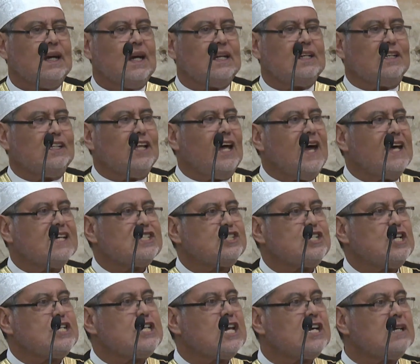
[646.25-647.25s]
And Allah has
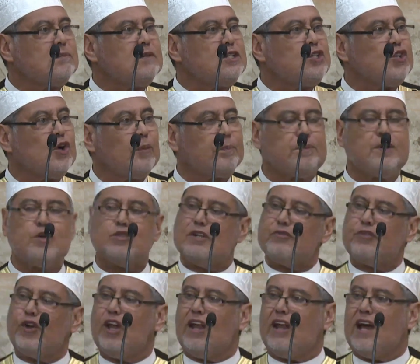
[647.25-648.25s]
determined your
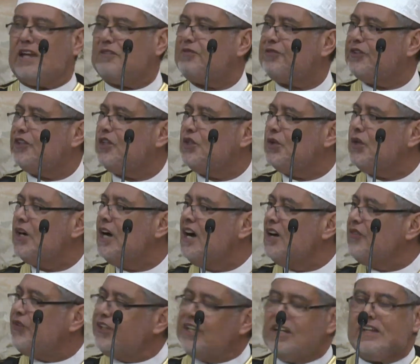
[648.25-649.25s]
beautiful life for
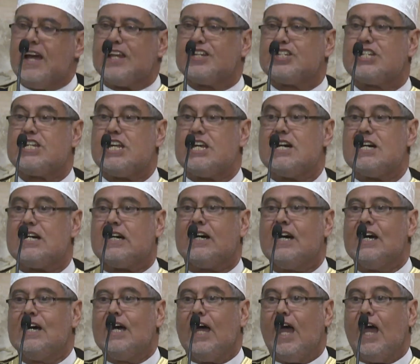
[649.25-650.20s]
you for the next year.